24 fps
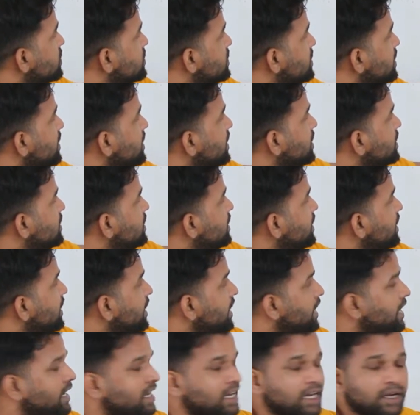e and t,
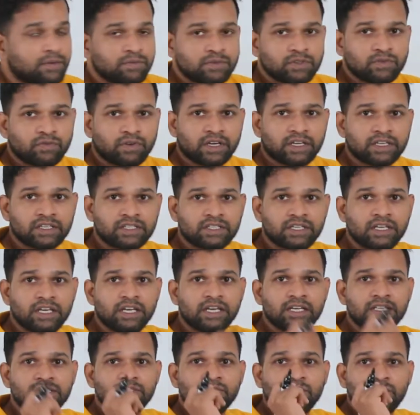e comes first,
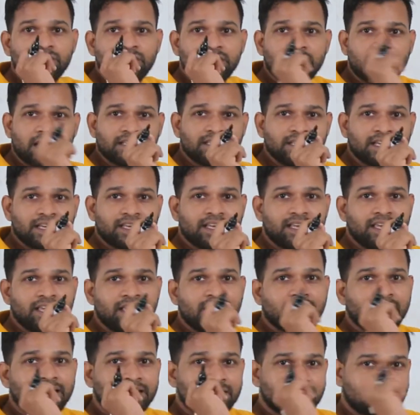so take the e
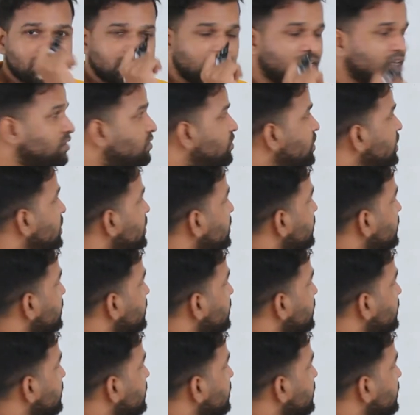as dv.